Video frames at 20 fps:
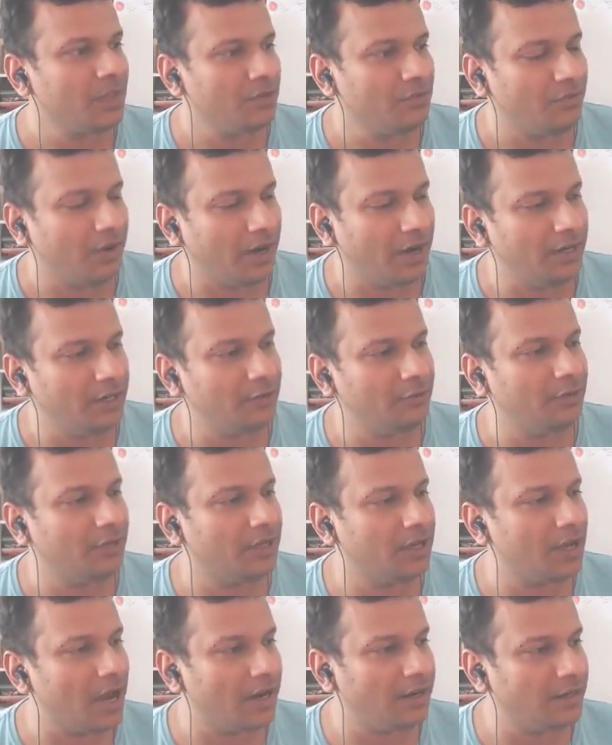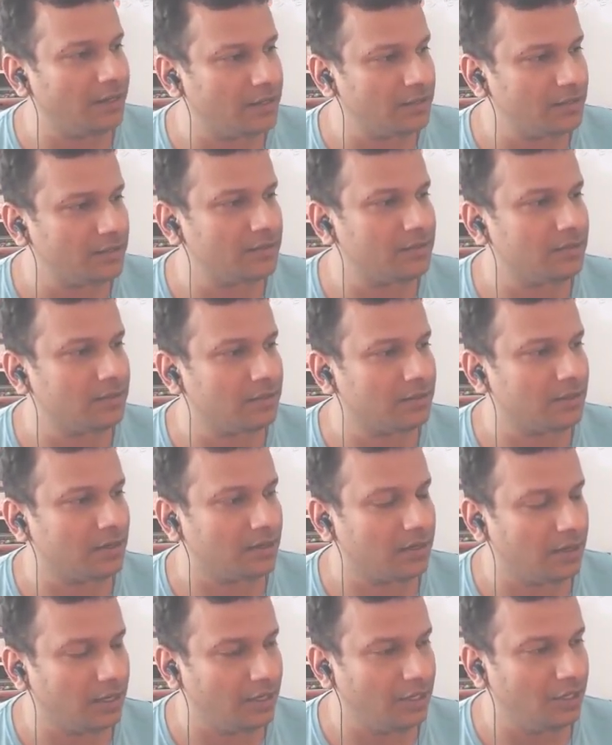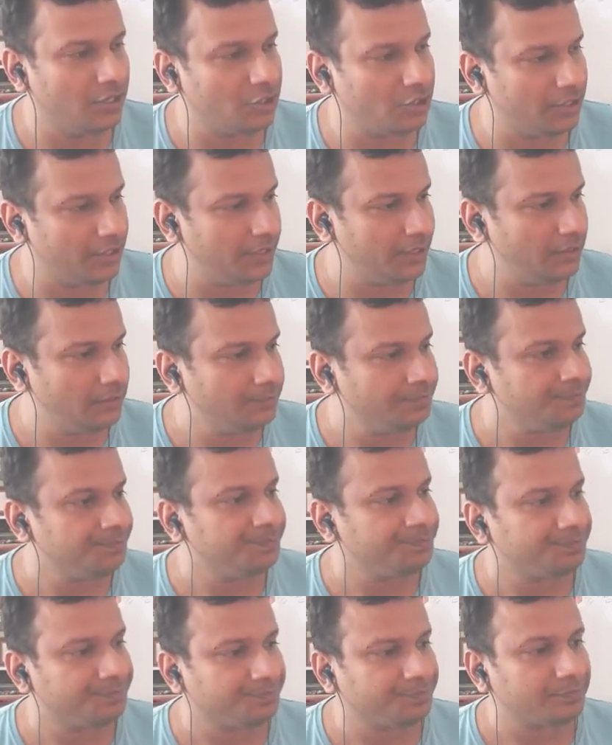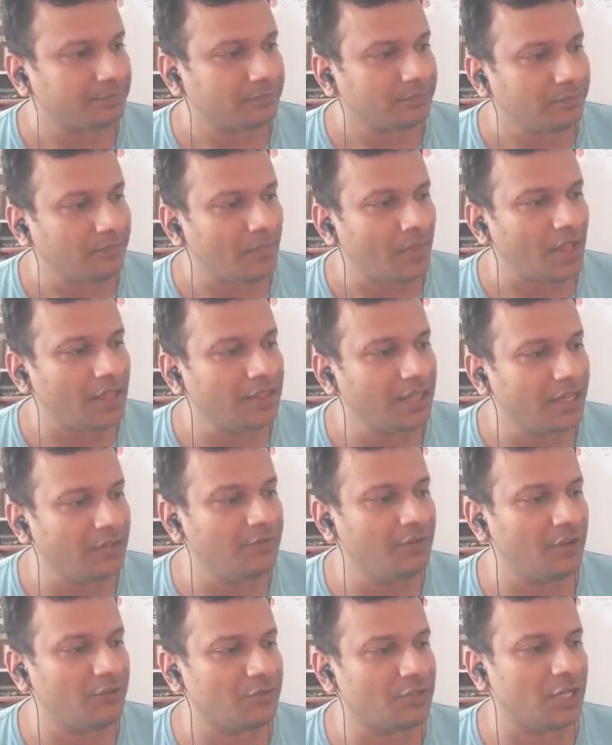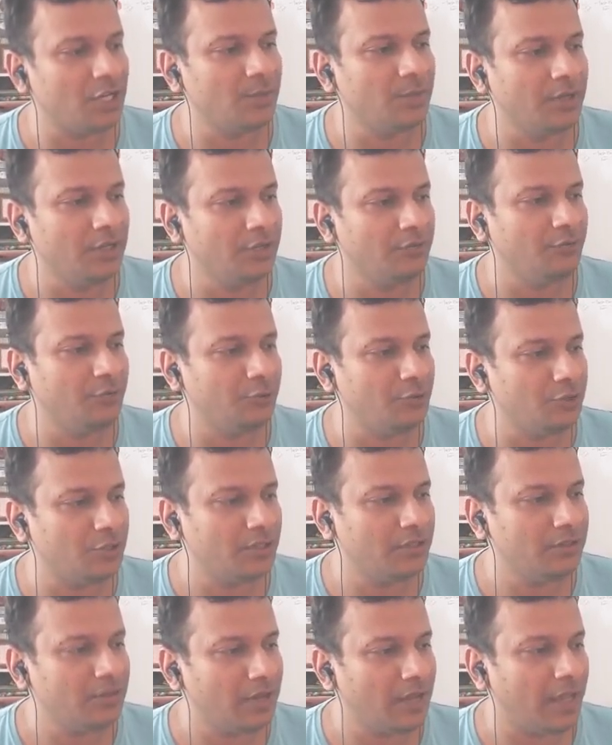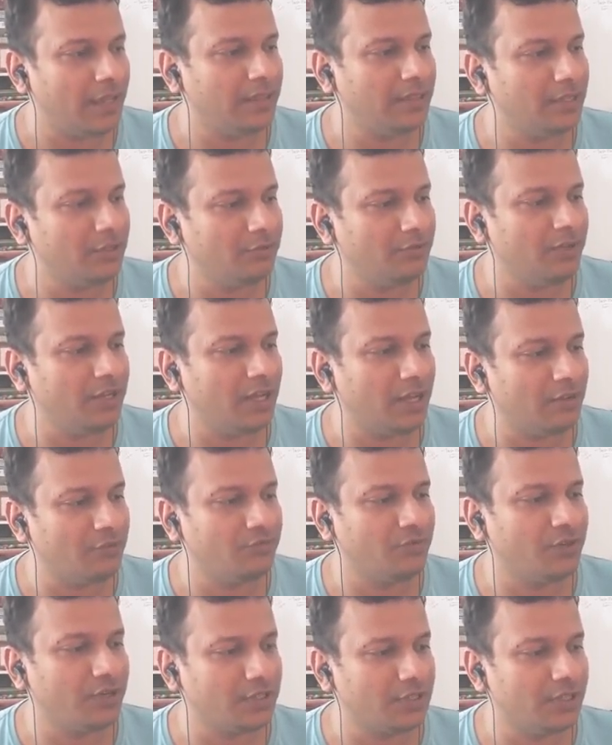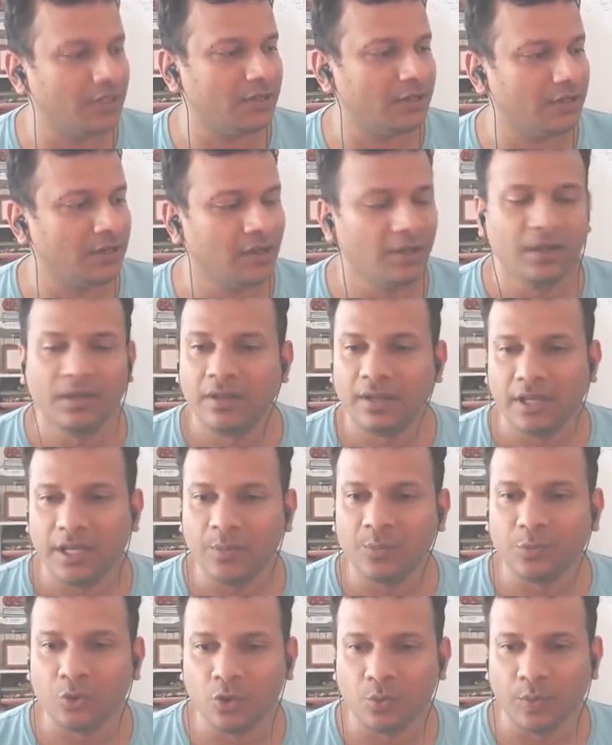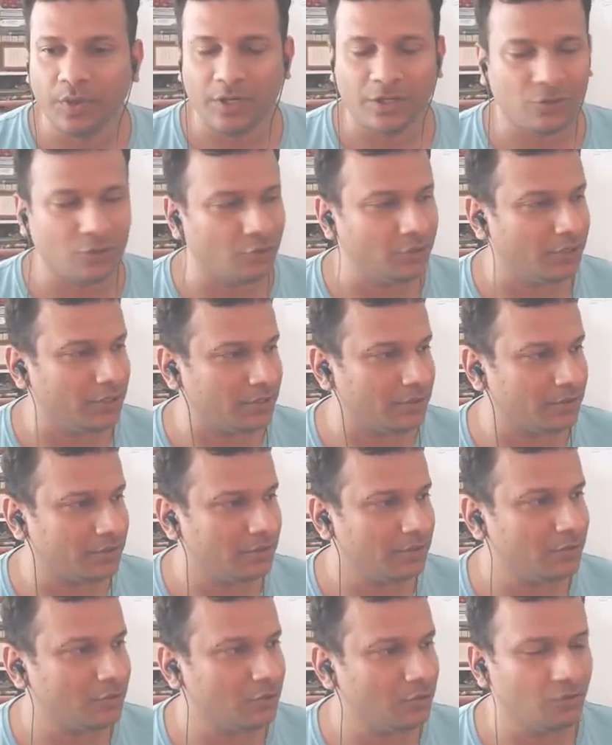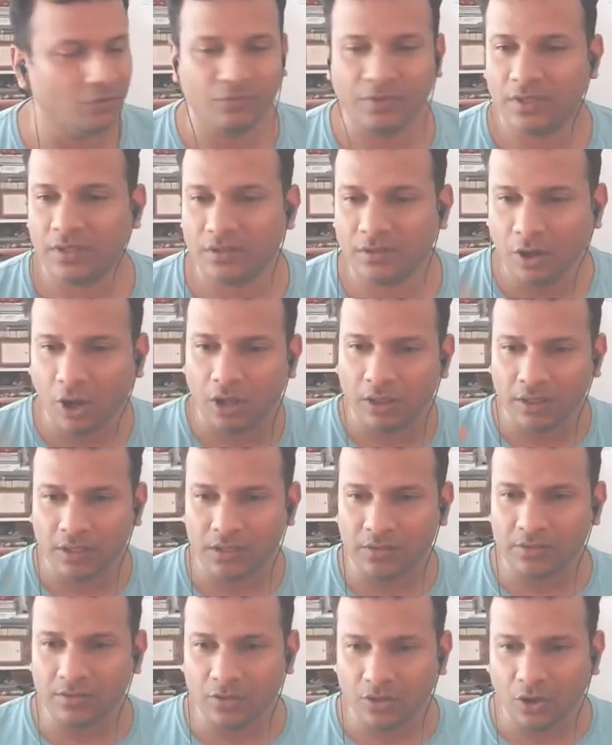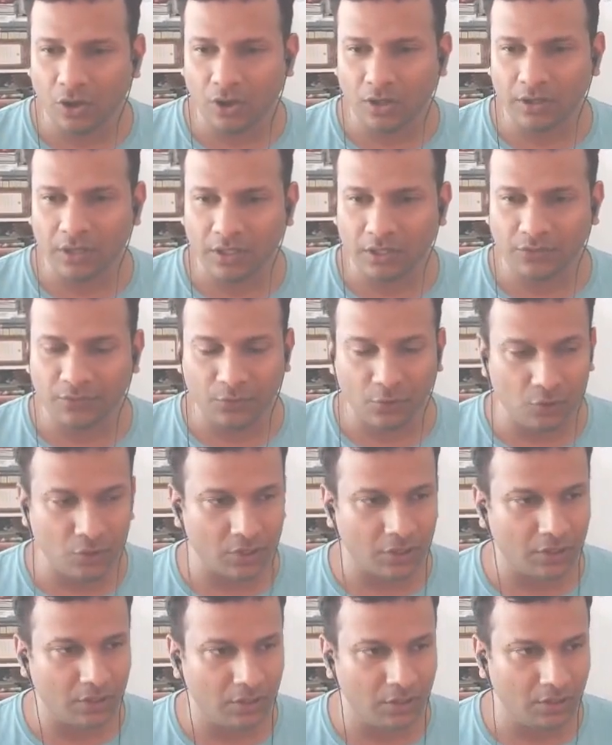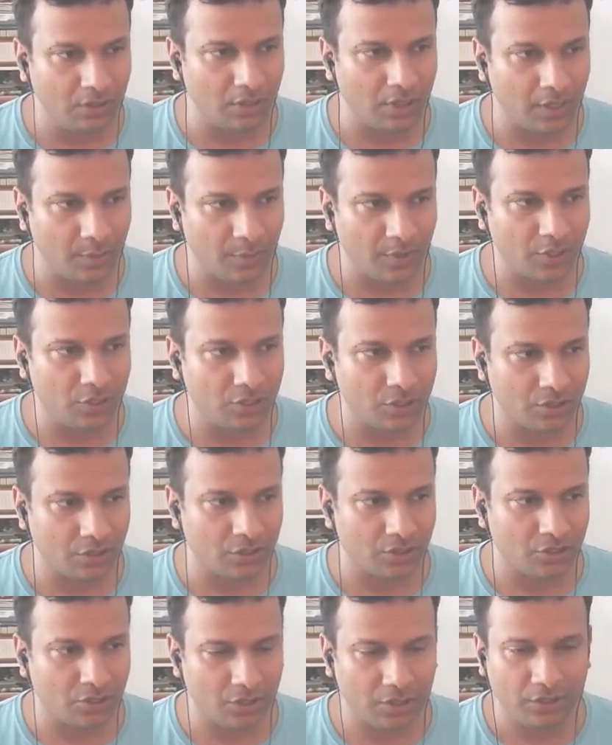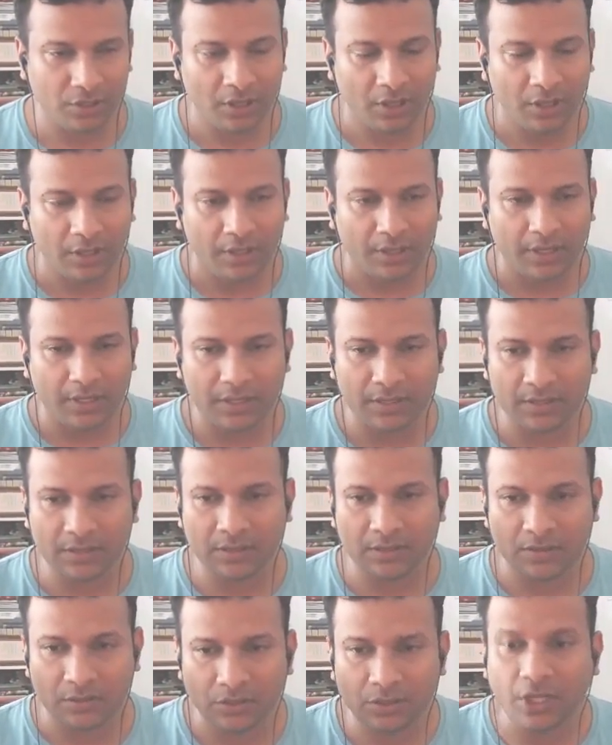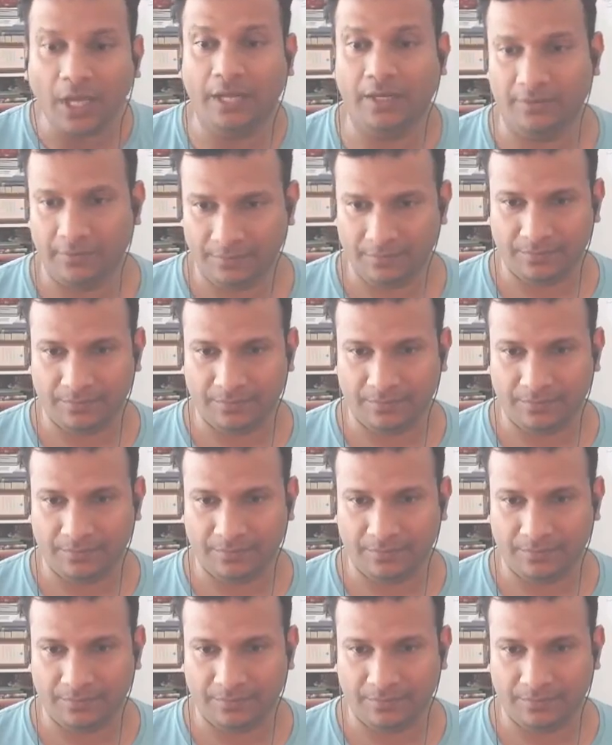fine tuning, guidance, conditioning, then we have Stable Diffusion, and then we have further improvements to this. So with all this, all the diffusion image generation is done.